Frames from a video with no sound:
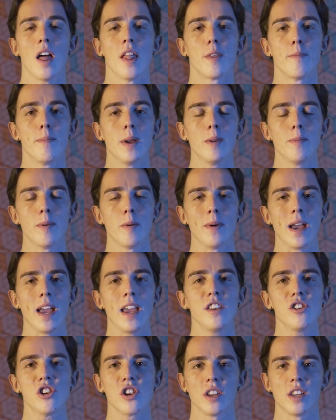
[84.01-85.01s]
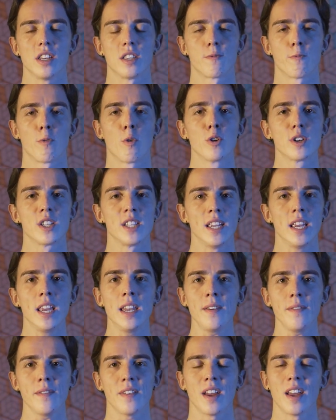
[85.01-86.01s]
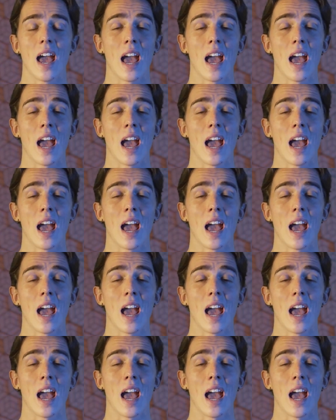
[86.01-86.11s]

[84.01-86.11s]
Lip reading: The minimum age is 14